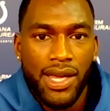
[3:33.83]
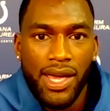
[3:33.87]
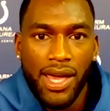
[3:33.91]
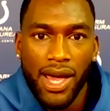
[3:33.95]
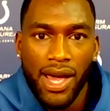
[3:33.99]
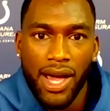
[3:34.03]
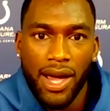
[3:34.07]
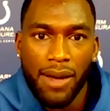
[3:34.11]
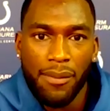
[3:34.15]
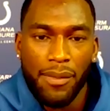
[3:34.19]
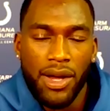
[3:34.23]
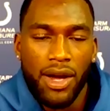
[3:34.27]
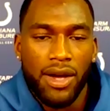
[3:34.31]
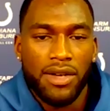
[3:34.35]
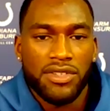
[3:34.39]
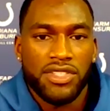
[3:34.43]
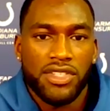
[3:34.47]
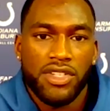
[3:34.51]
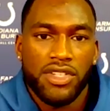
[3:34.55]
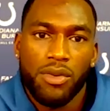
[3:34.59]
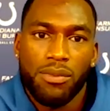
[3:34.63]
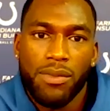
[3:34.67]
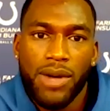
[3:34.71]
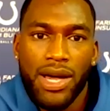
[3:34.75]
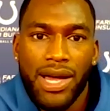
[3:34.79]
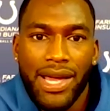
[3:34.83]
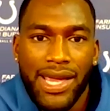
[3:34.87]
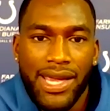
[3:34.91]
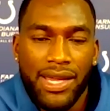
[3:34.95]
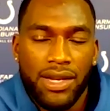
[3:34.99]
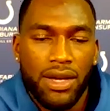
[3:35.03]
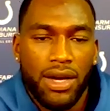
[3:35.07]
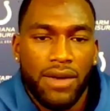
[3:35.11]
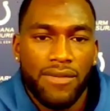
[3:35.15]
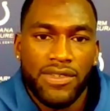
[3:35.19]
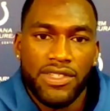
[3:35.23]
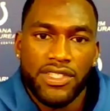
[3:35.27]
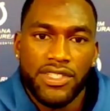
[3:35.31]
but I also don't mind getting
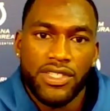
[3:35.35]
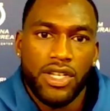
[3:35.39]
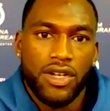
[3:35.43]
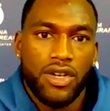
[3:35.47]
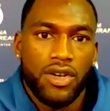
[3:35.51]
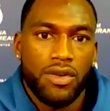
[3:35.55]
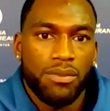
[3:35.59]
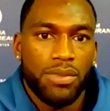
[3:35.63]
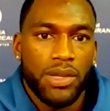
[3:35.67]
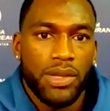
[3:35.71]
off in zone,